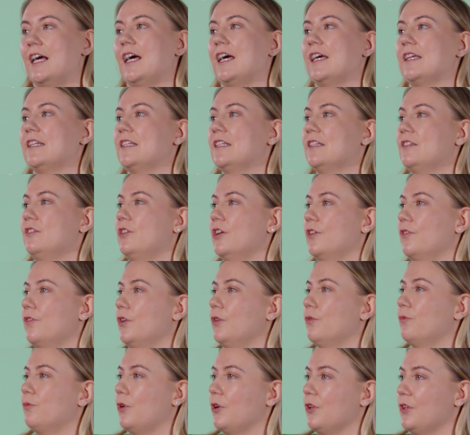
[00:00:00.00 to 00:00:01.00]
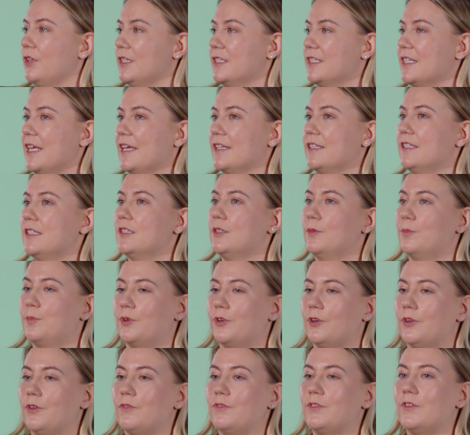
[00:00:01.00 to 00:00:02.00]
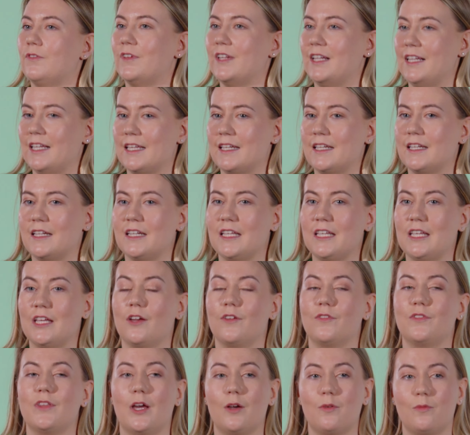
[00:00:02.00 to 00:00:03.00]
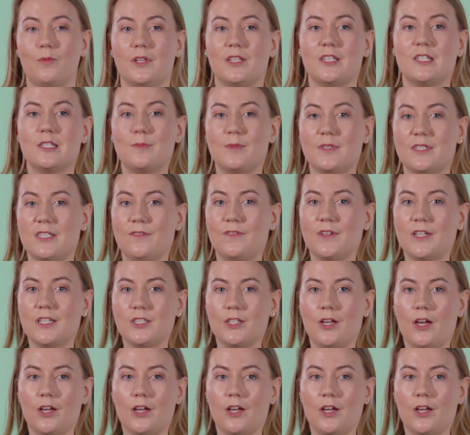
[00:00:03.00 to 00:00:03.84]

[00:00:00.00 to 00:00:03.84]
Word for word: and different rule sets to prove the validity of that one specific